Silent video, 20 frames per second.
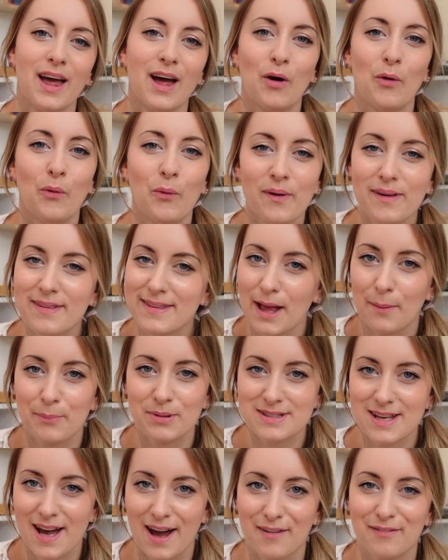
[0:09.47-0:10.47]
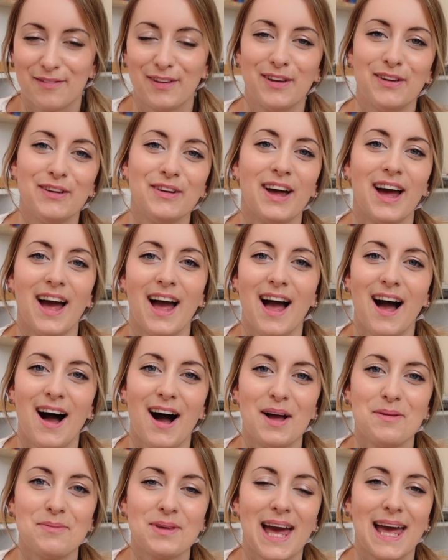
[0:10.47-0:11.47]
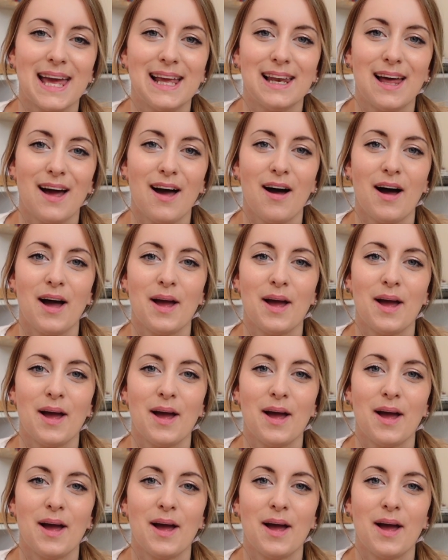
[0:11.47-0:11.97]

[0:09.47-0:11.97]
Always happy to have you. I'm Kayla,